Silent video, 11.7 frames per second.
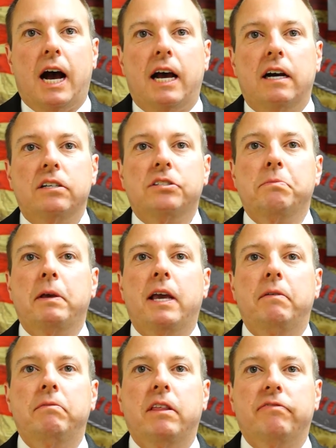I also
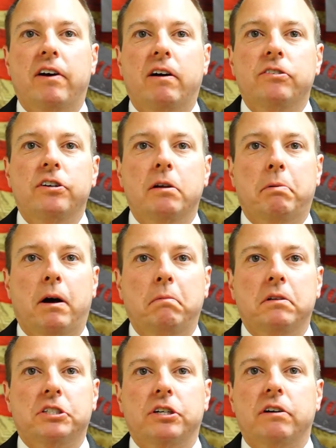became the founder and
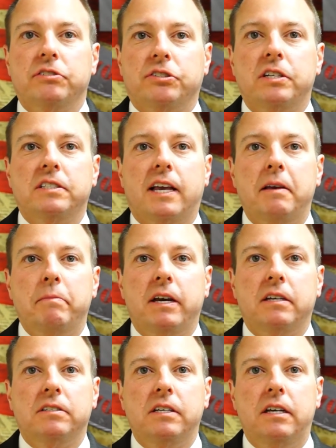publisher of Streetscape
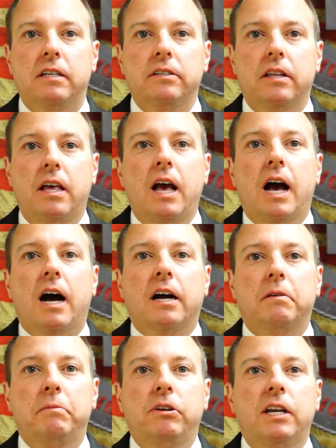Magazine, a
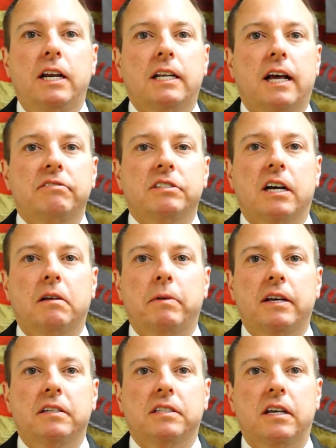community lifestyle
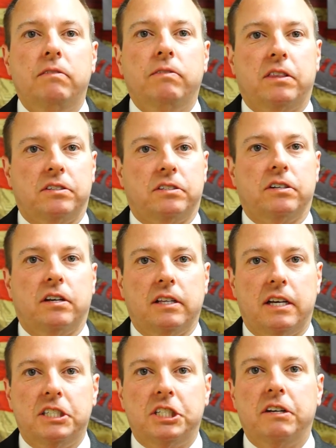magazine with a
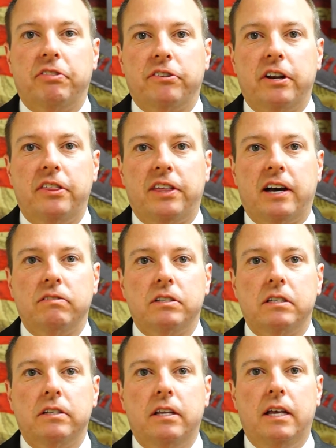circulation of
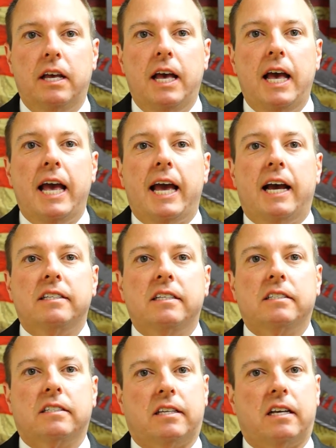30,000. As
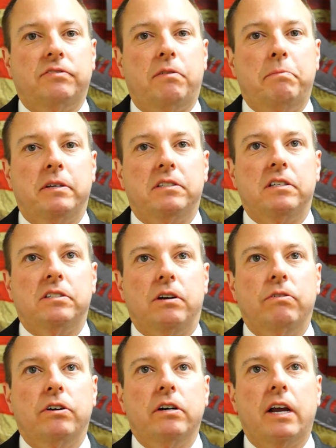a successful business
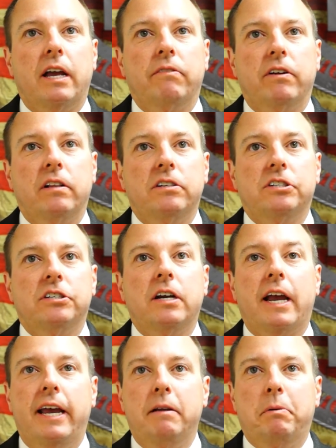owner and
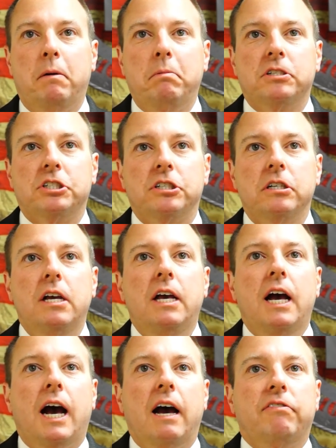realtor and publisher,
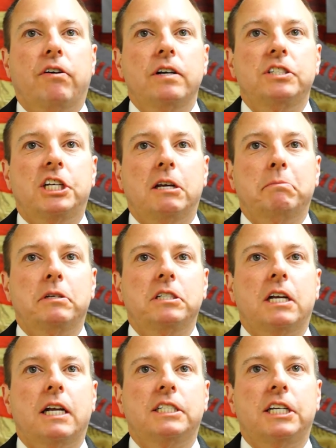I have always
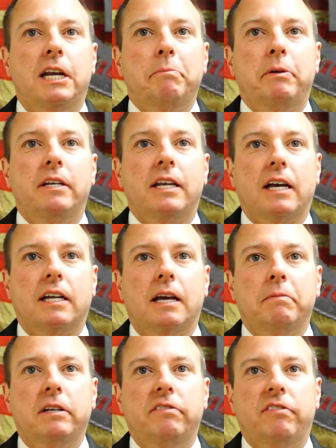championed
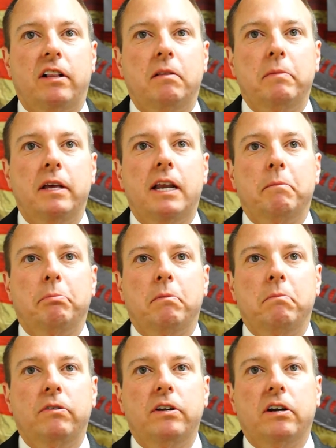economic development and
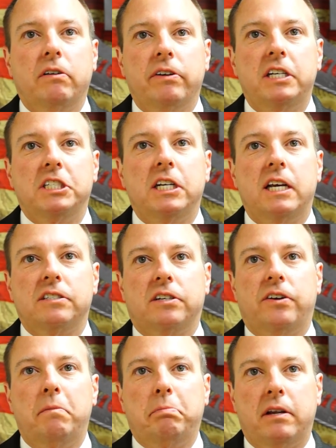promoted our region as a
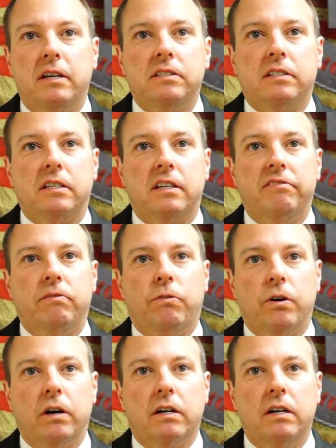great place to live and
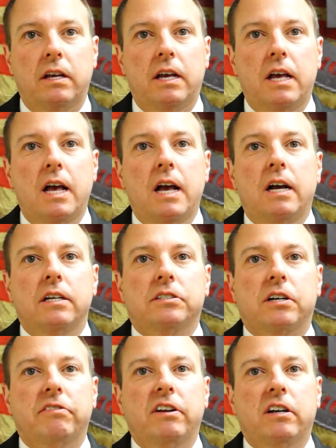work.
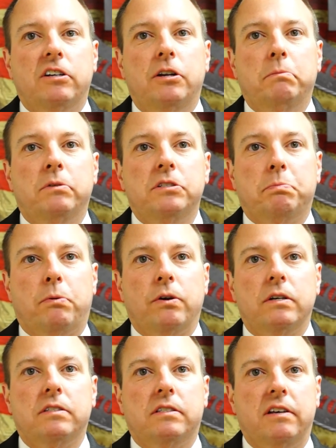Serving on numerous
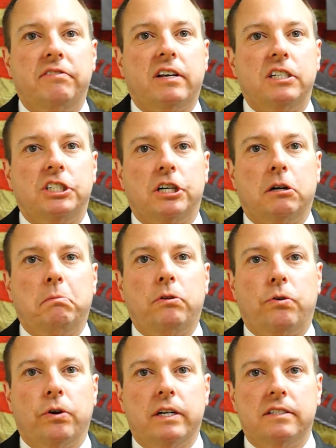boards, civic and charitable
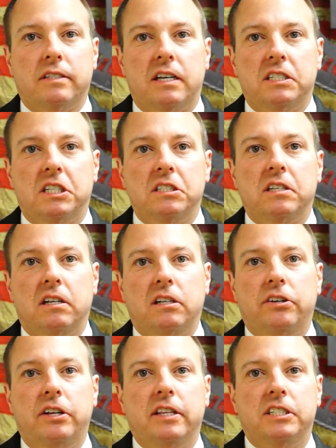organizations,
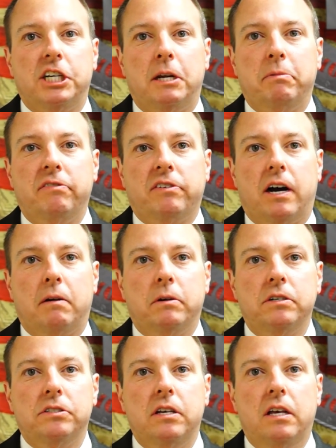including the Chamber of
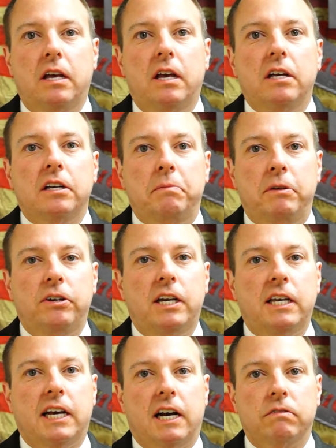Commerce,
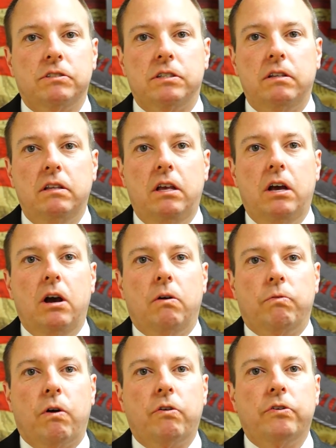Community Council,
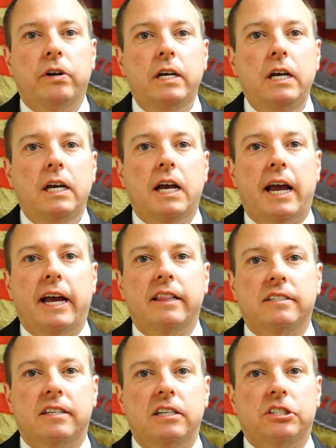Rotary, and
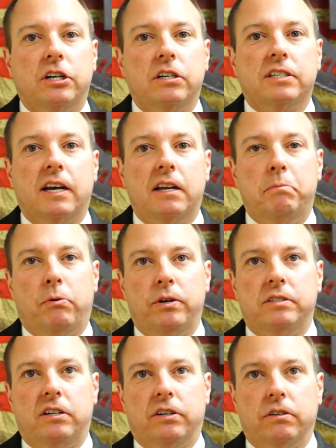the St. Charles County
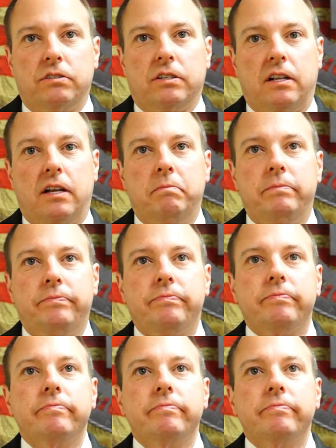Boys and Girls Club.